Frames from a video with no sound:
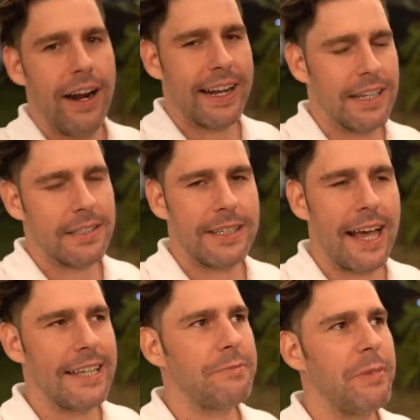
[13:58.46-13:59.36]
right guys, this
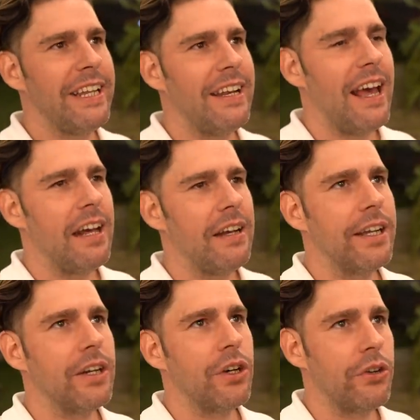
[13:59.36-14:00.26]
has been an
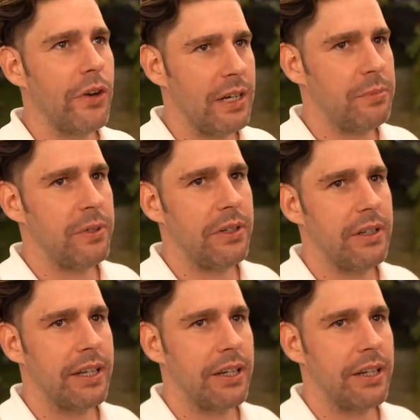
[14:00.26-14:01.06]
incredible,